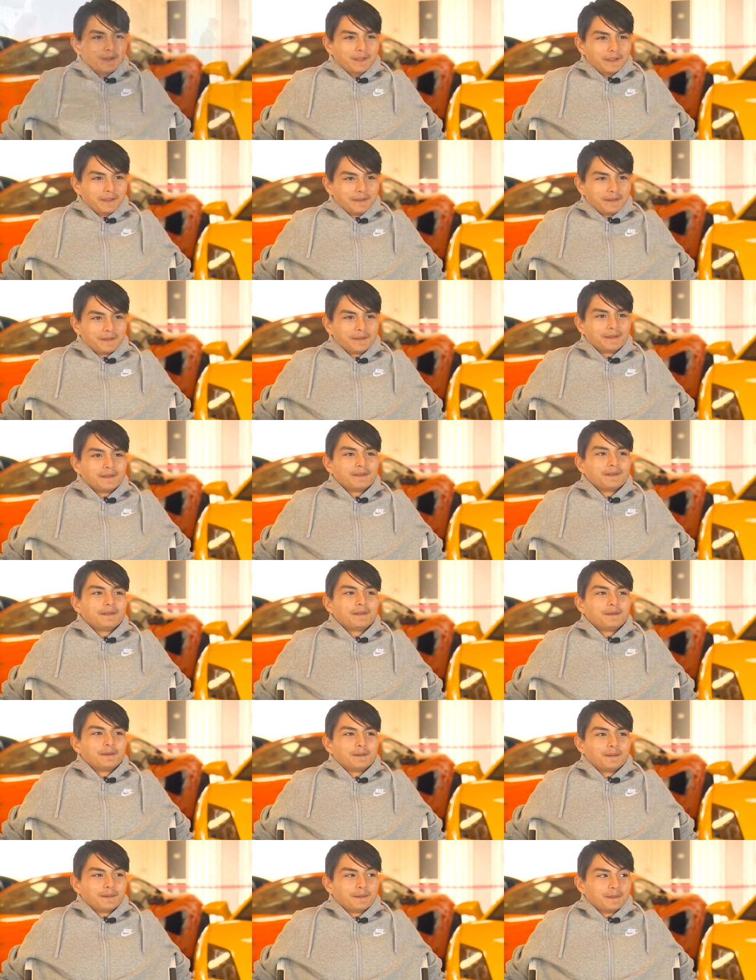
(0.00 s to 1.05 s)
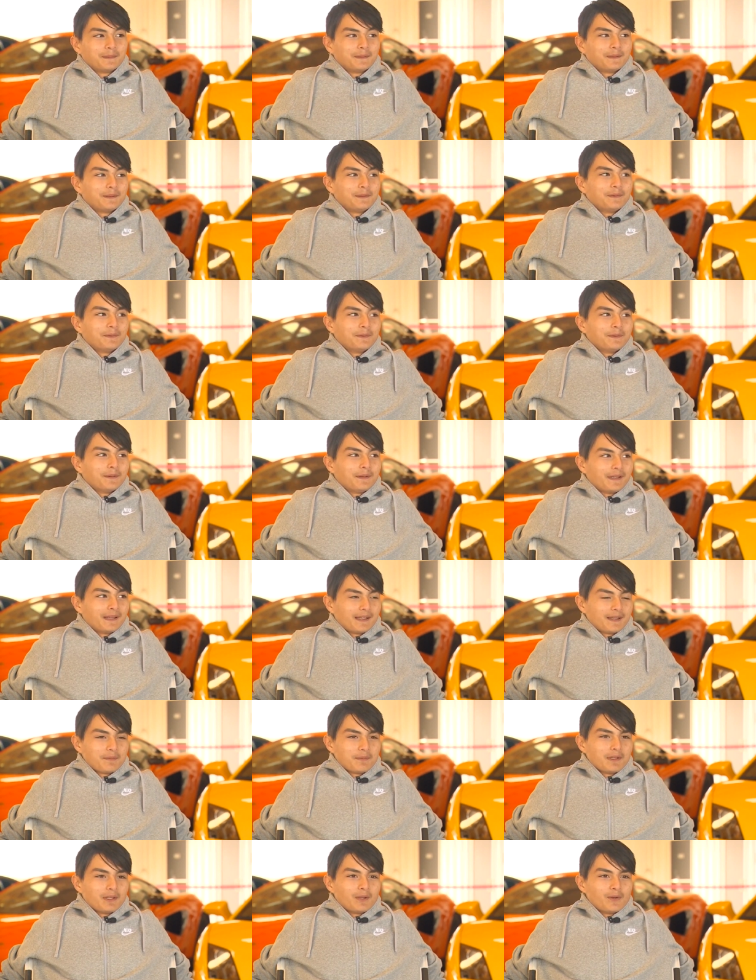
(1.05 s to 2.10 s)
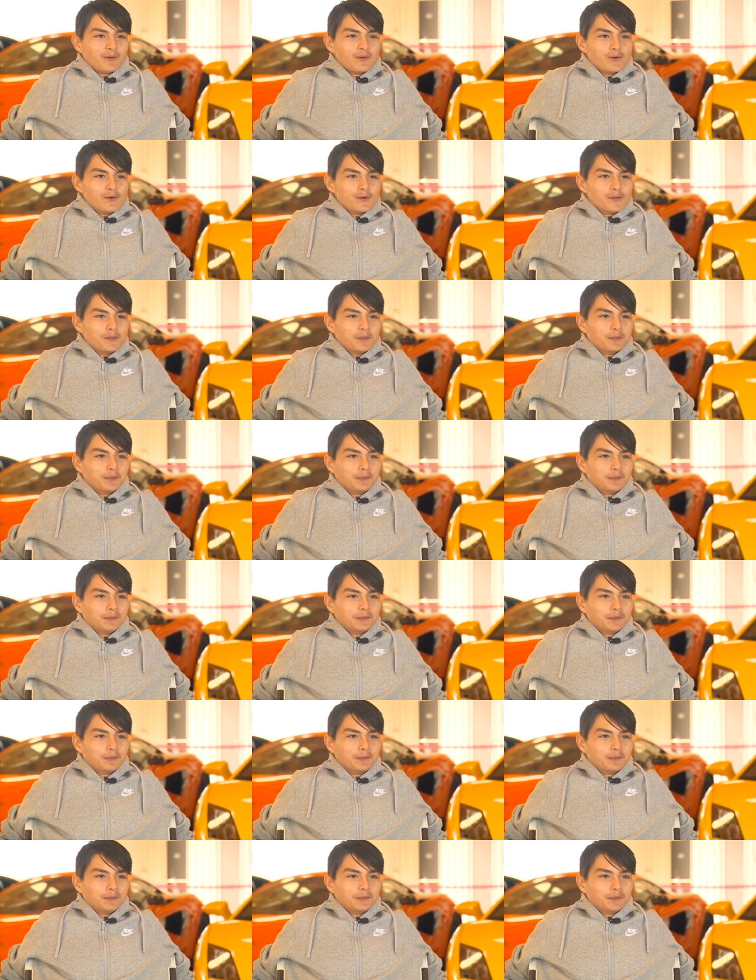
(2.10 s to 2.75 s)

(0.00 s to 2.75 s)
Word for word: Fun, happy, and cool.